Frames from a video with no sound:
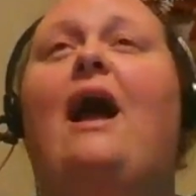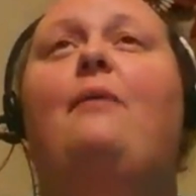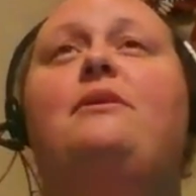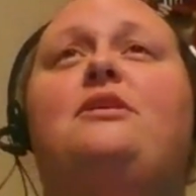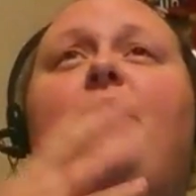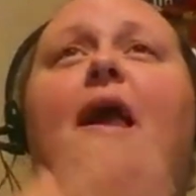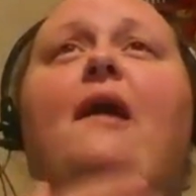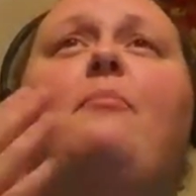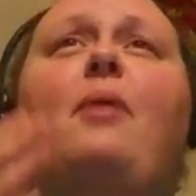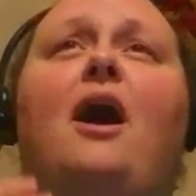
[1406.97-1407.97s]
I would do
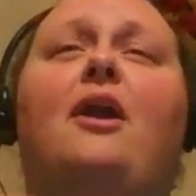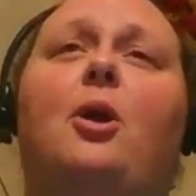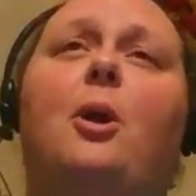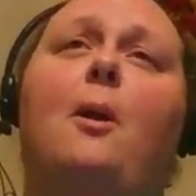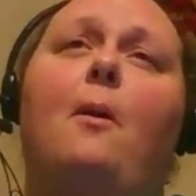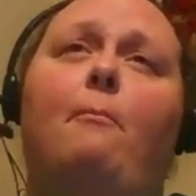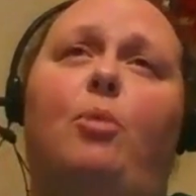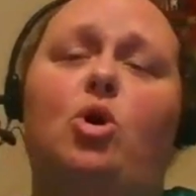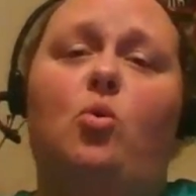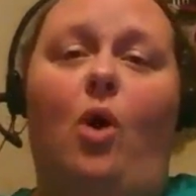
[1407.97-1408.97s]
Harry Potter,
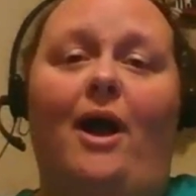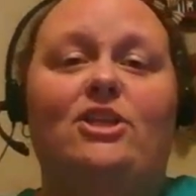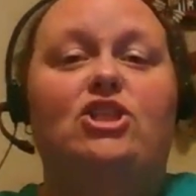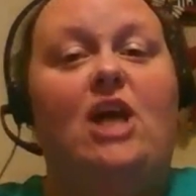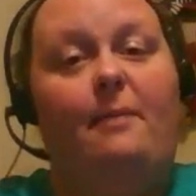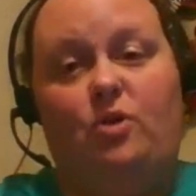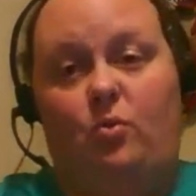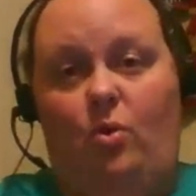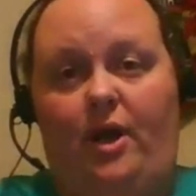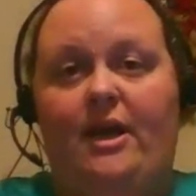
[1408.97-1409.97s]
Book 1, Chapter
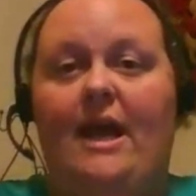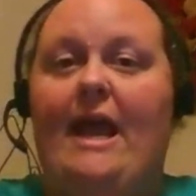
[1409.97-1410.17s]
1.